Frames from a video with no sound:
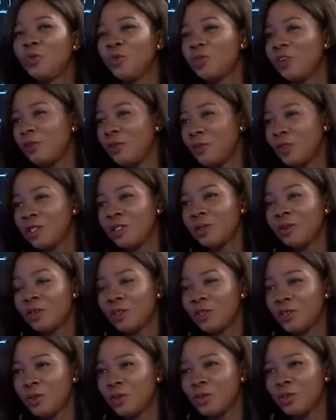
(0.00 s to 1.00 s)
3 of us in the
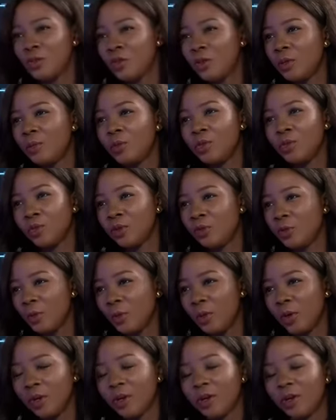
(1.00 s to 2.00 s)
country were doing most of the
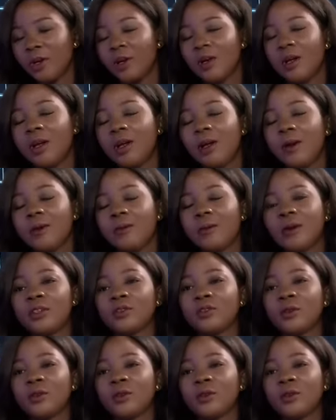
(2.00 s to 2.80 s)
work, right?